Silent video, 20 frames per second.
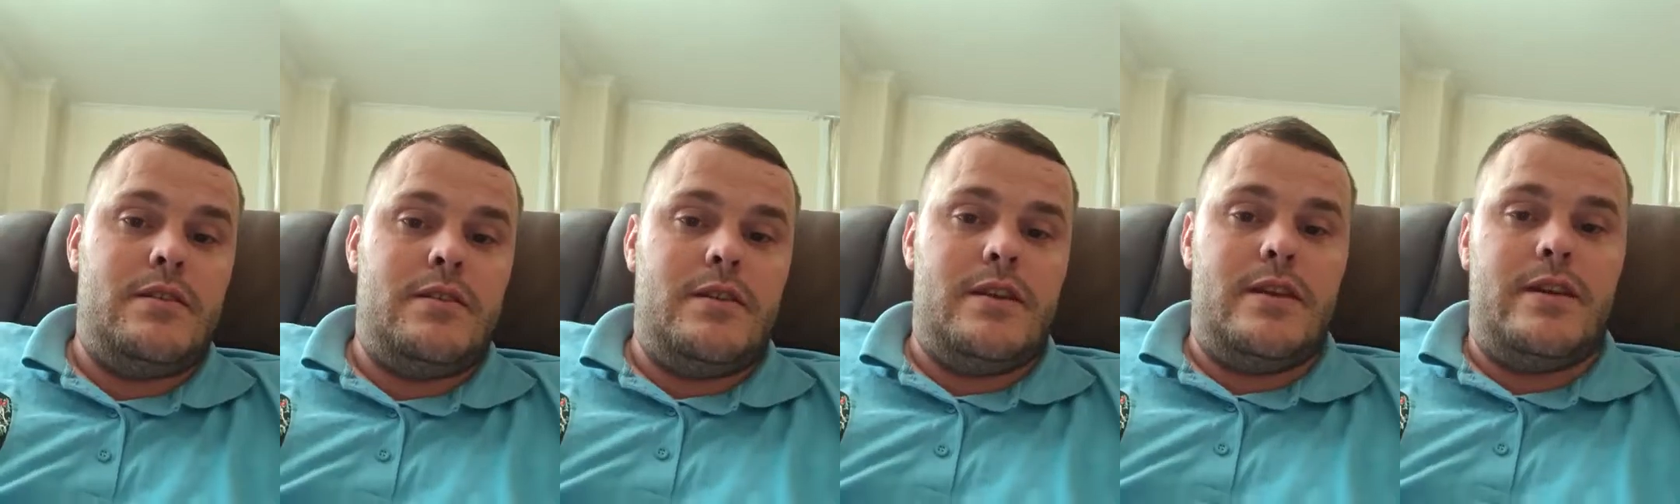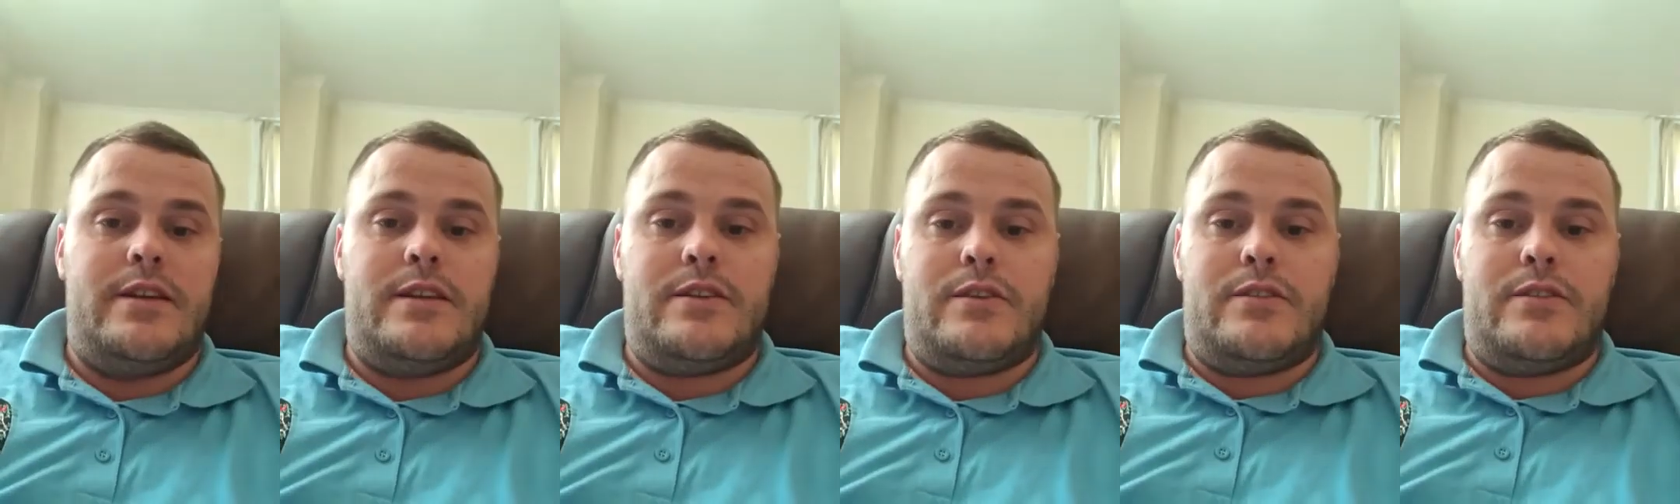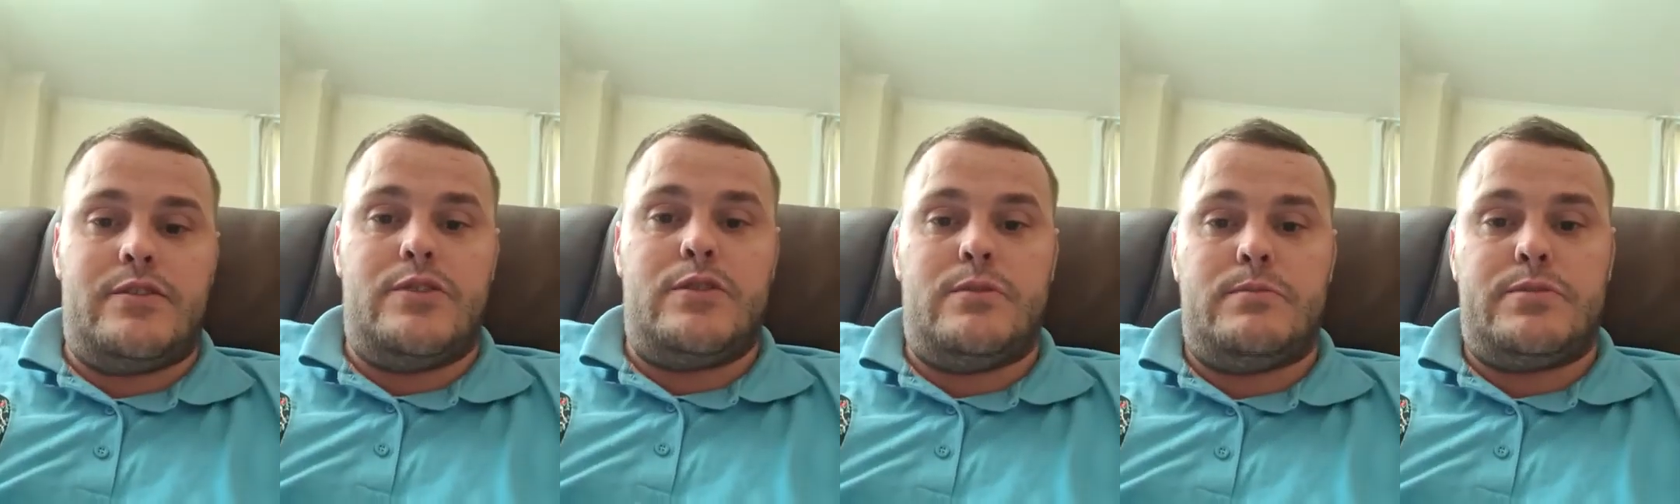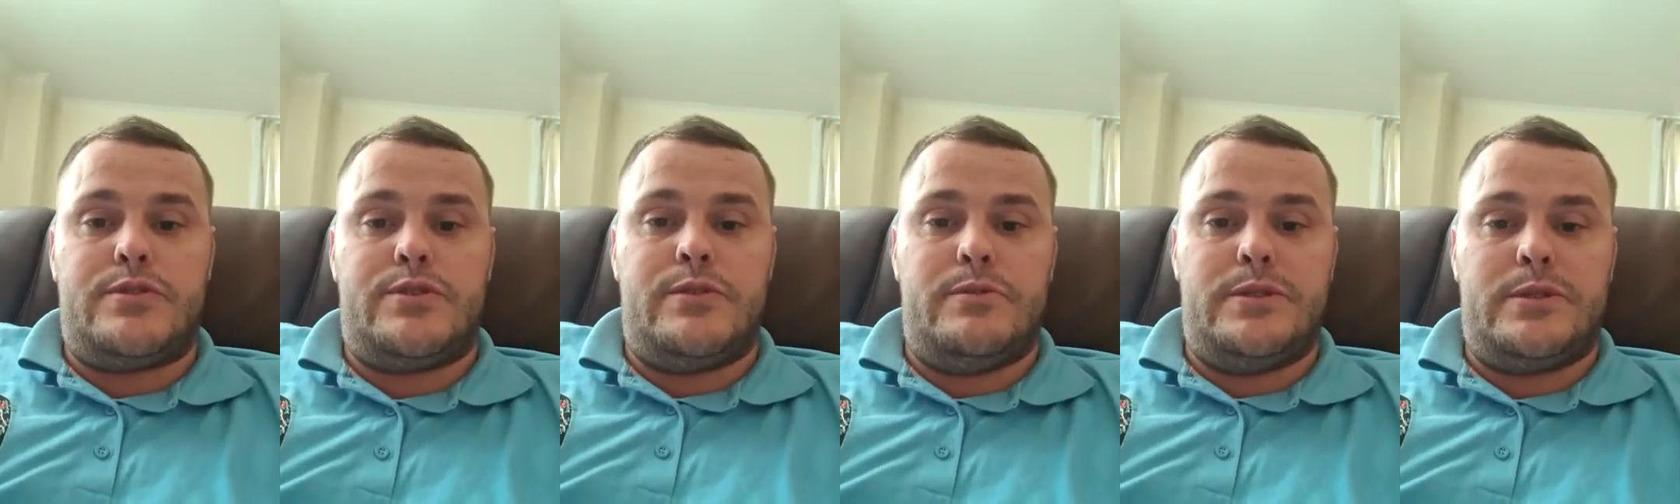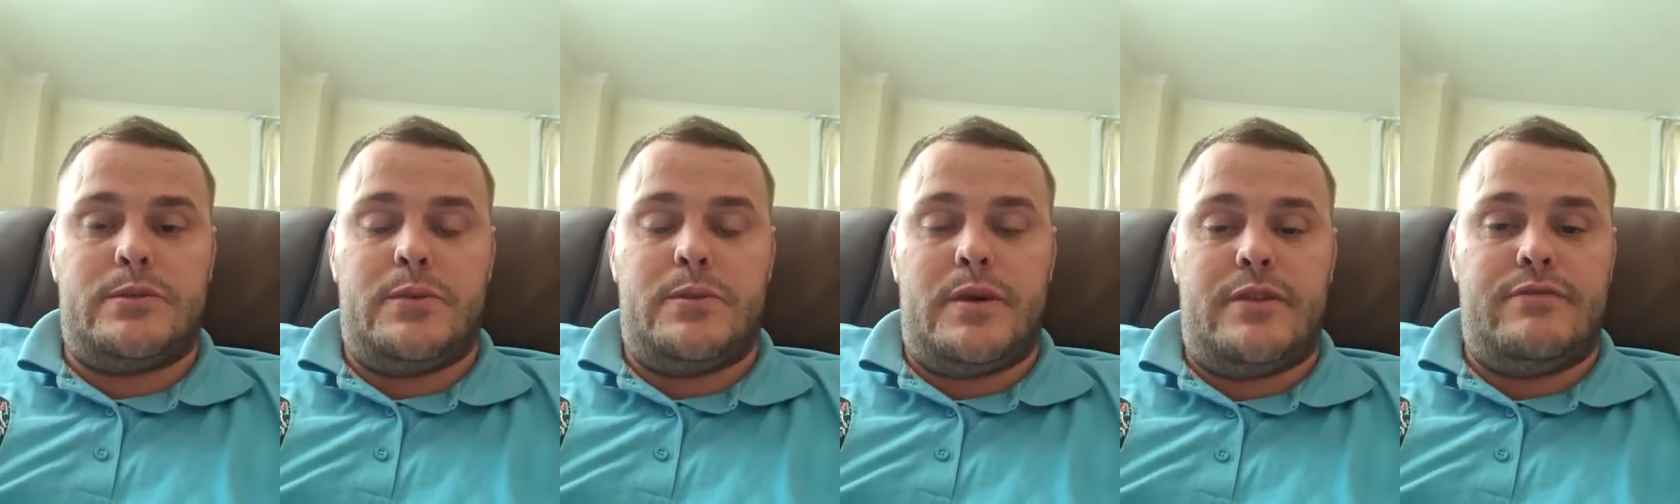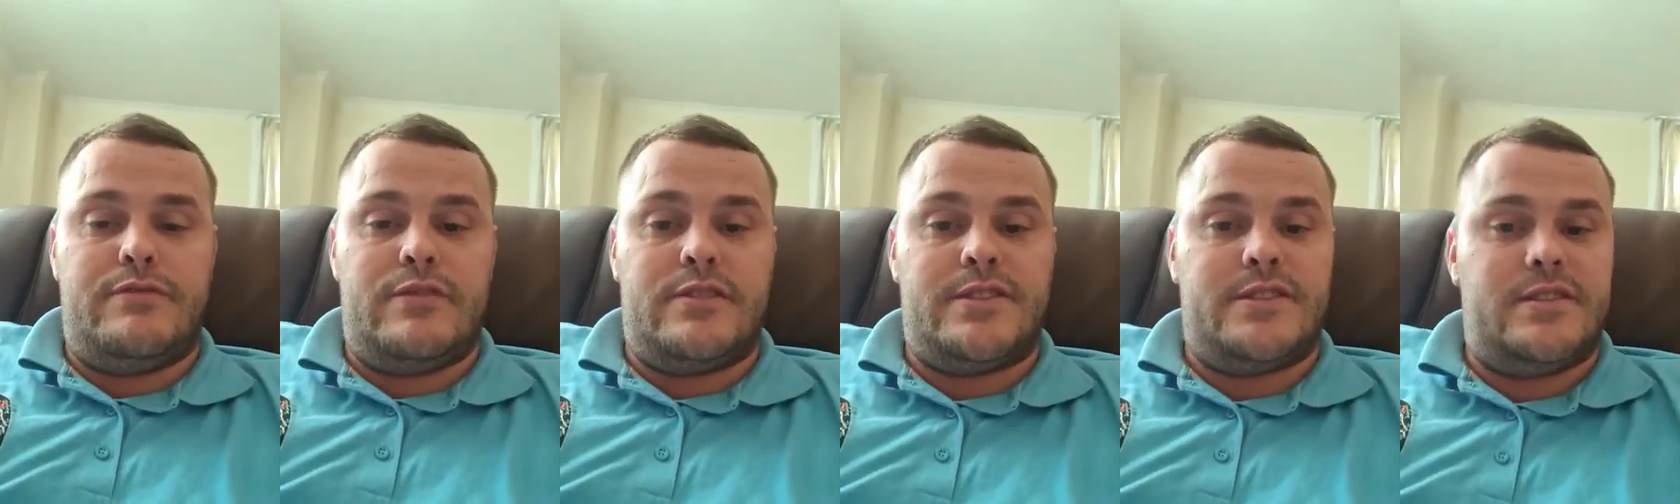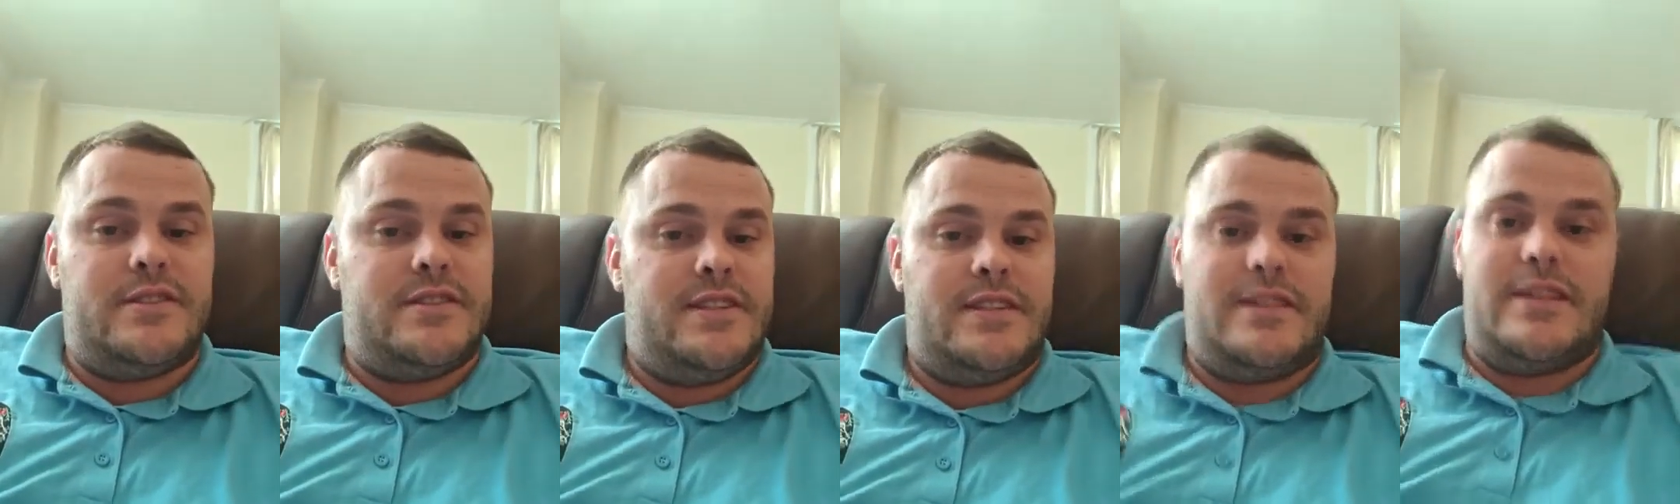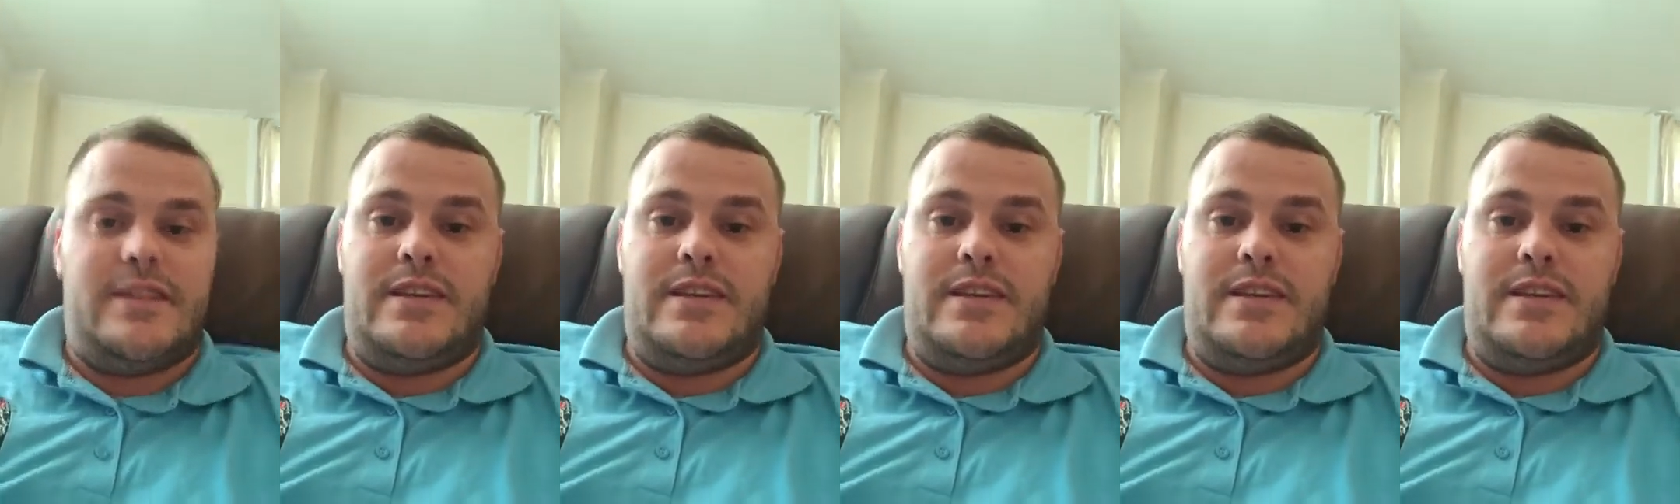Coops, who was with us,